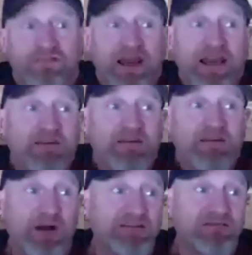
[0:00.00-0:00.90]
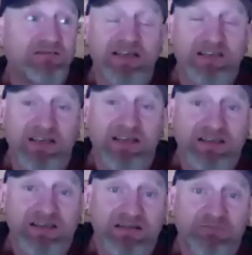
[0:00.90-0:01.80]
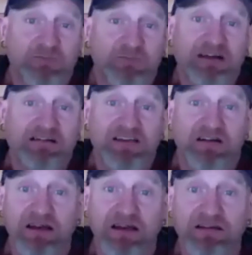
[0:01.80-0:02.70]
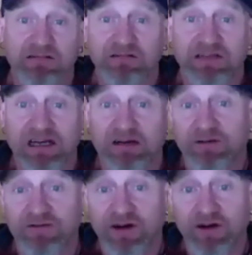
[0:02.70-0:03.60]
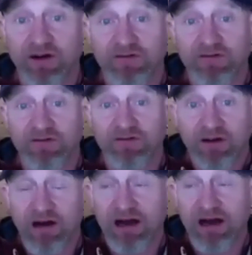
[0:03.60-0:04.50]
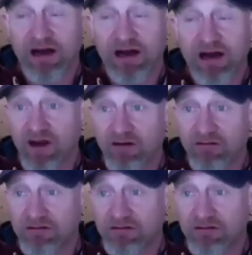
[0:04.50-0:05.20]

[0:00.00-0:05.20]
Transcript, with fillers: inbred racist parasite that now we're free of. I've got no